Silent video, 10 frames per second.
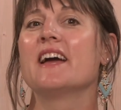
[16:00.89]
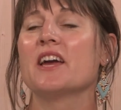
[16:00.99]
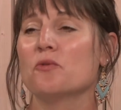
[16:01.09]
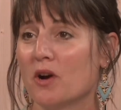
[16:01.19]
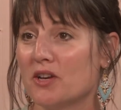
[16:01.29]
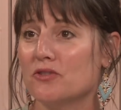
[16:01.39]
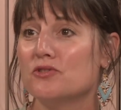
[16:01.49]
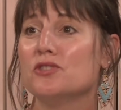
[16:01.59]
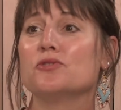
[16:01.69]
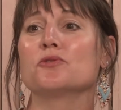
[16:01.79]
and what you
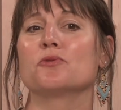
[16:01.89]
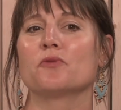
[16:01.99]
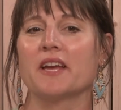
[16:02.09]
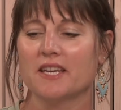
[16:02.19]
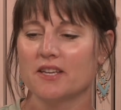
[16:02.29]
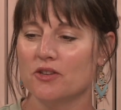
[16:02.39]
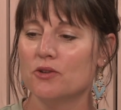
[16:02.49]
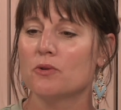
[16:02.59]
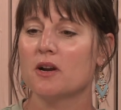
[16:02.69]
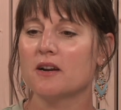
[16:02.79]
do, like
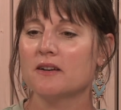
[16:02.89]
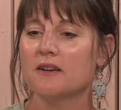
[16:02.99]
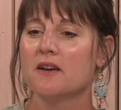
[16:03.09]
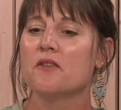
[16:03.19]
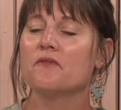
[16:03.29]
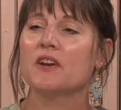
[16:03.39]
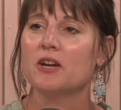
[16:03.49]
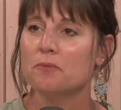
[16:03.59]
you are very